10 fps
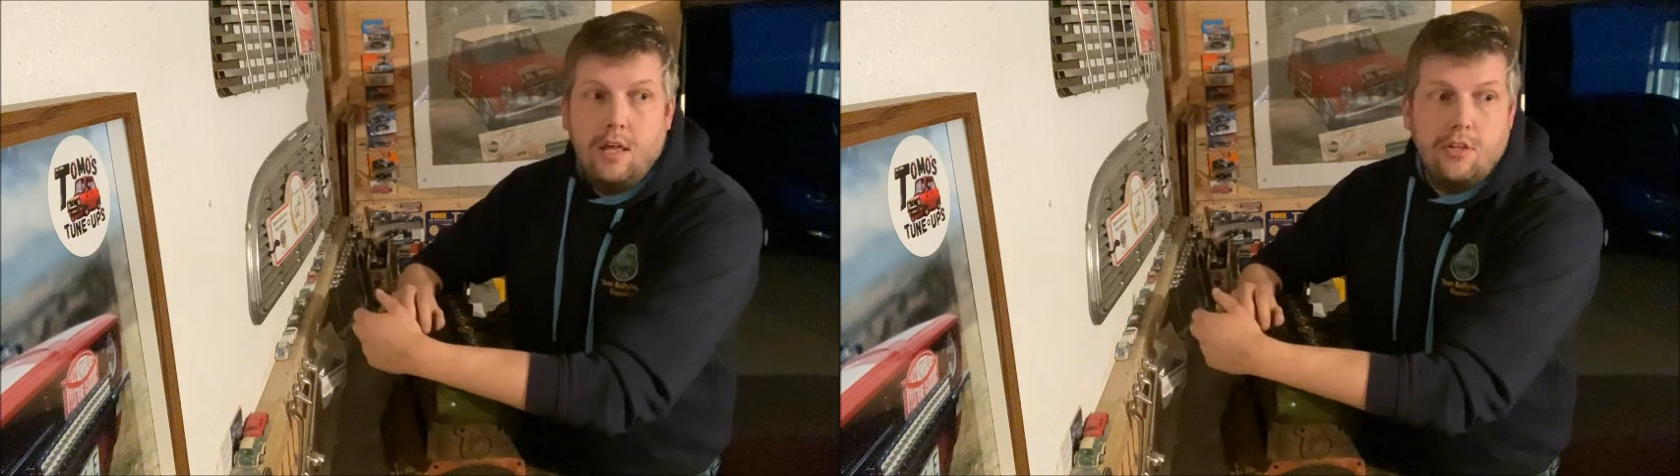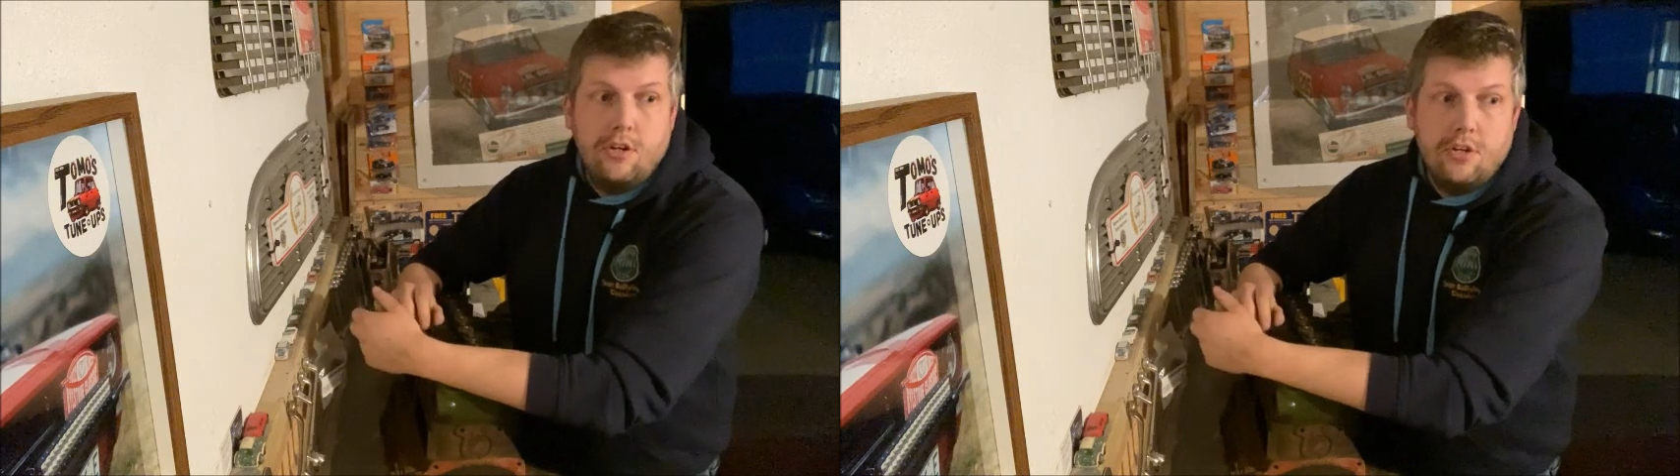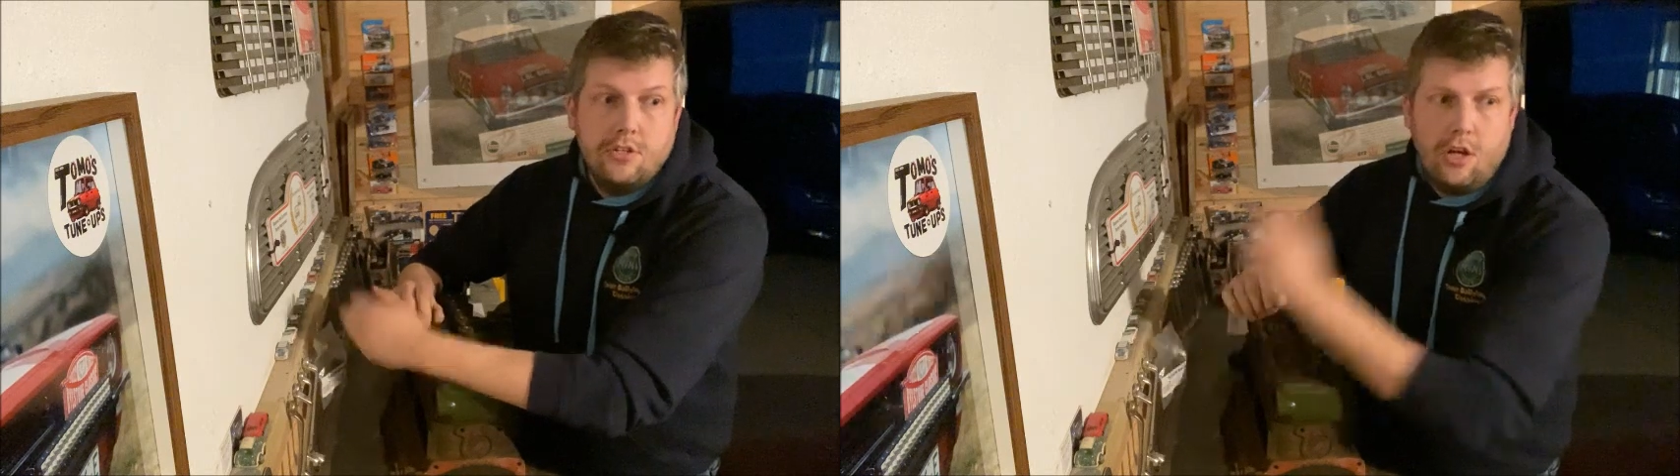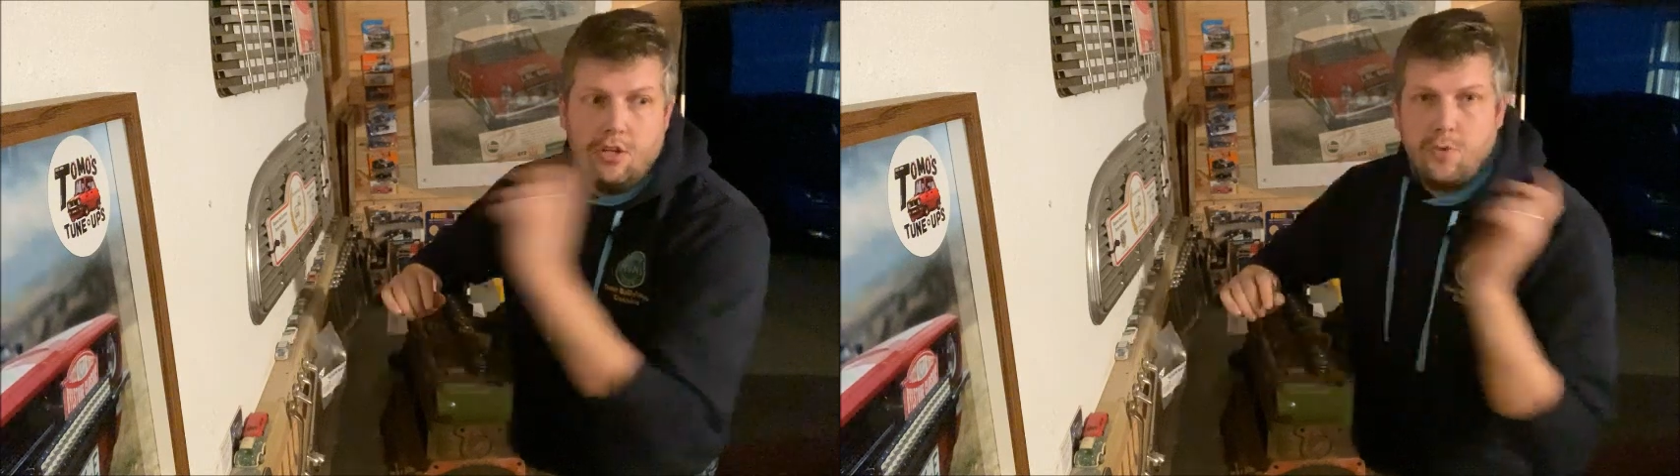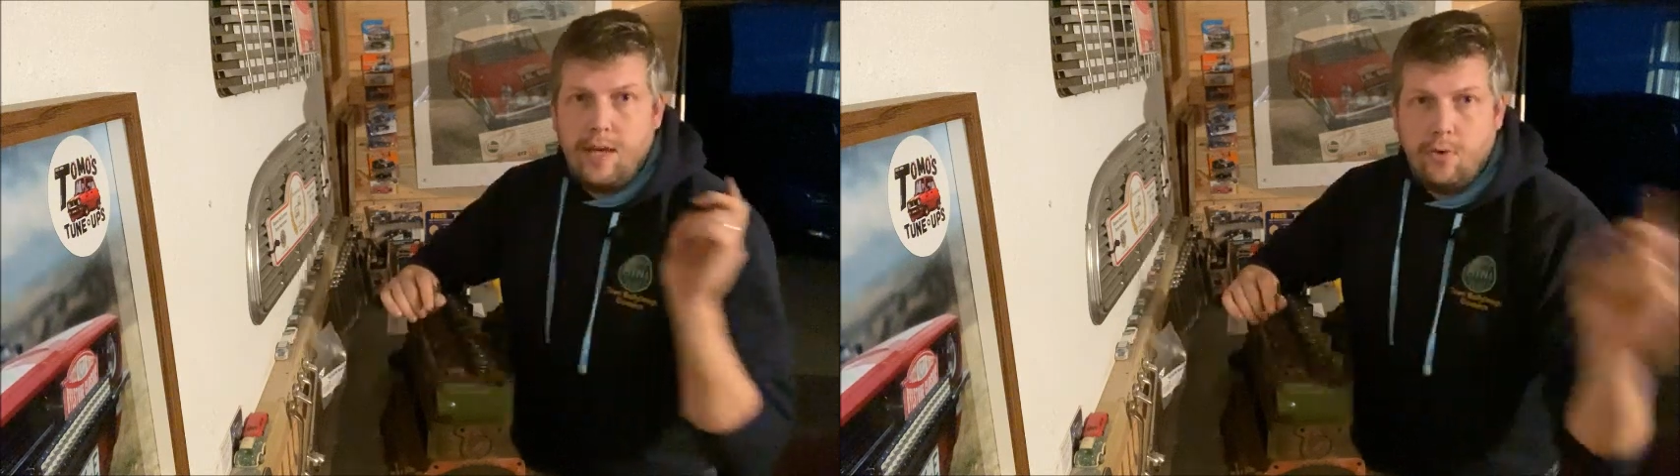there's
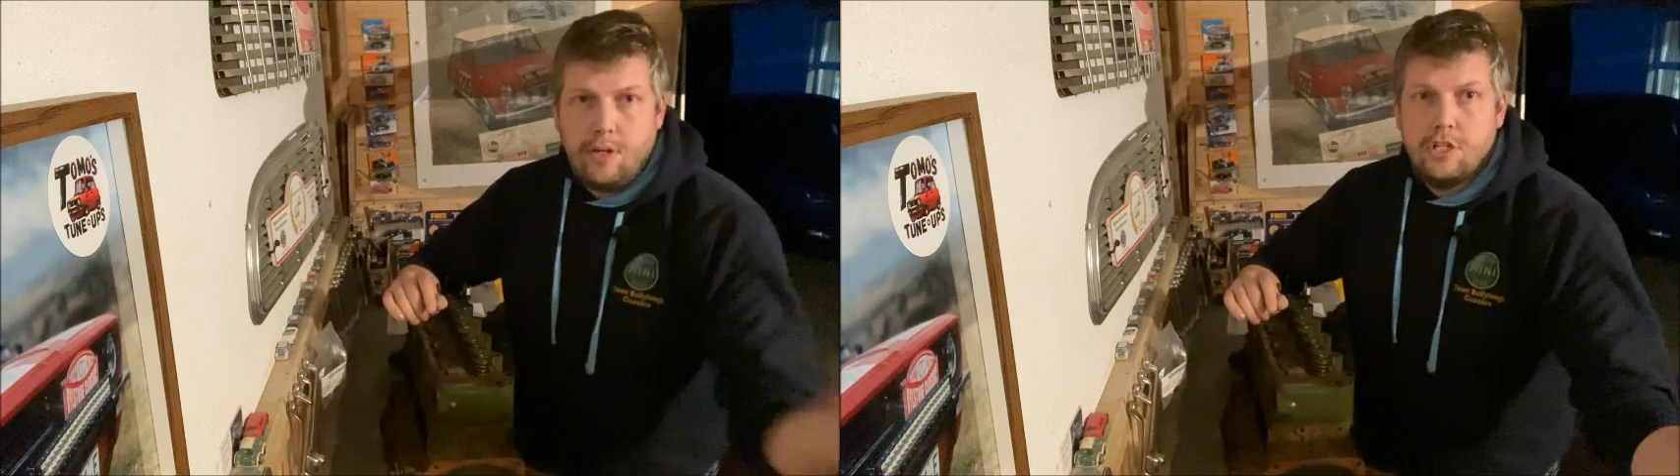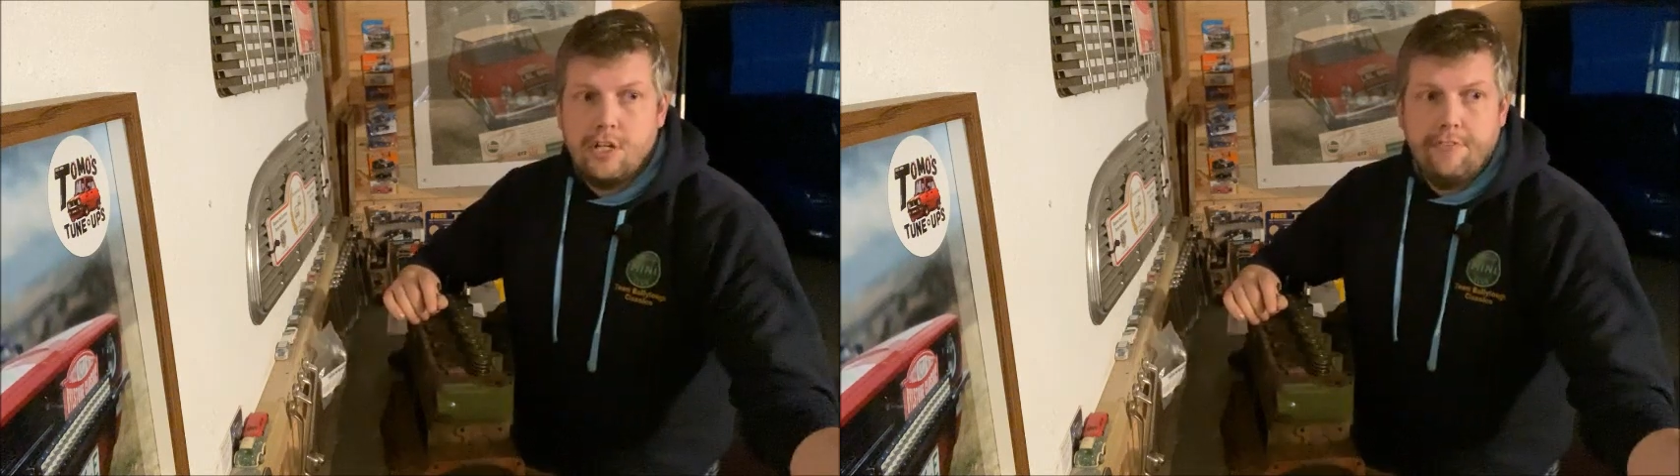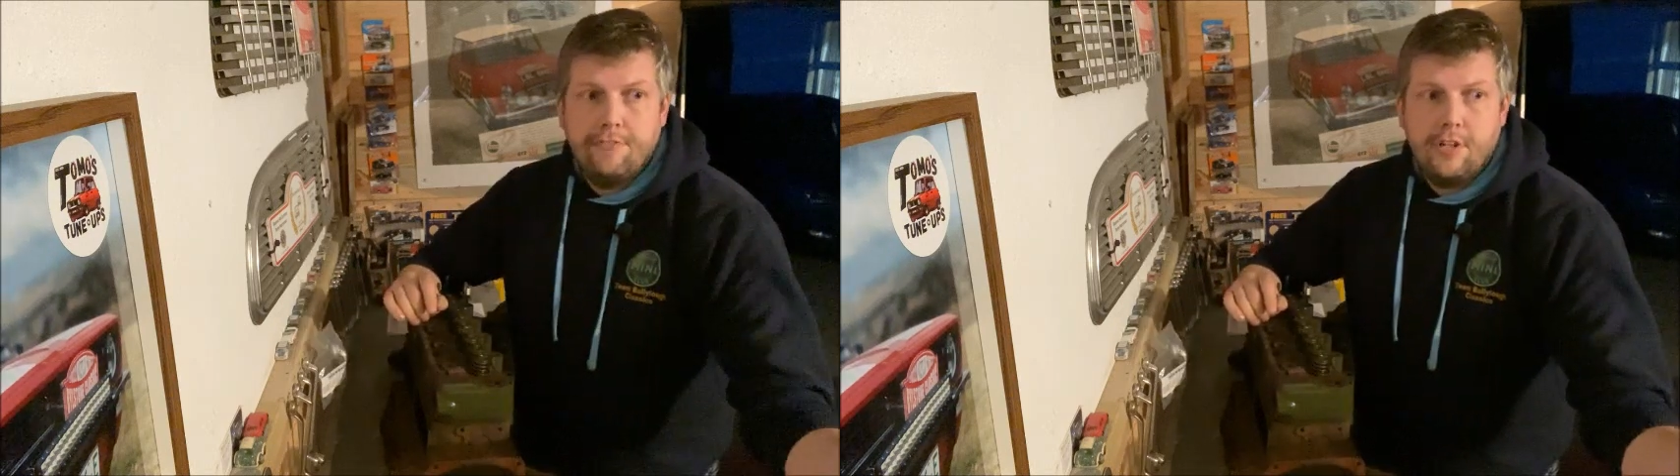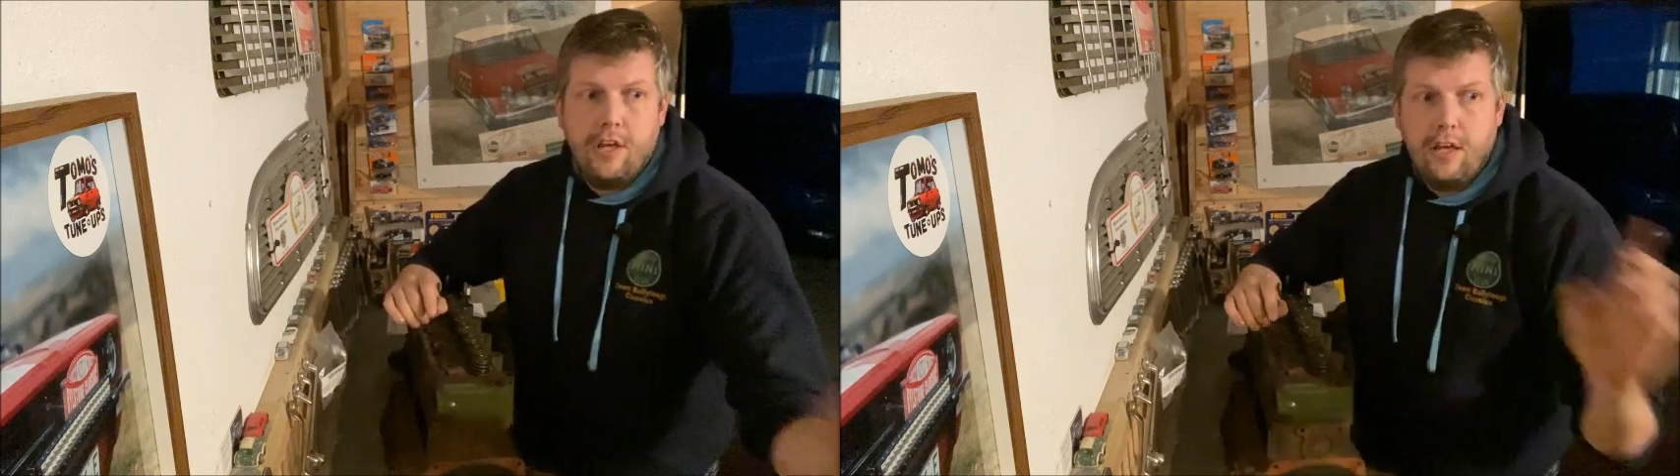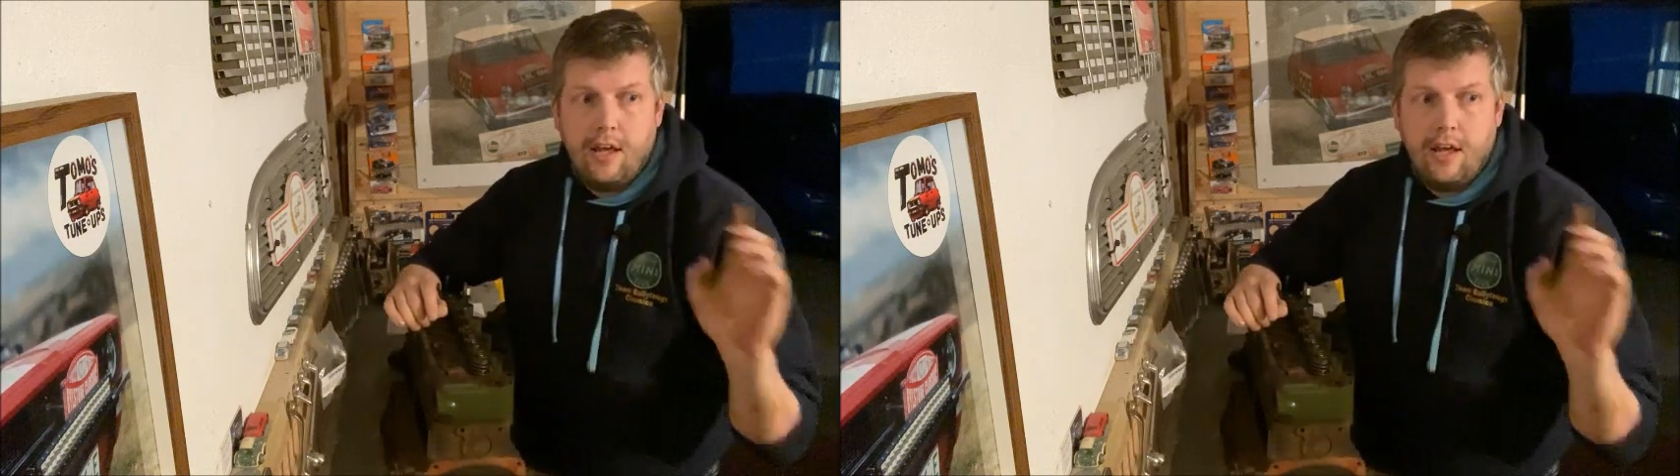also a quick shift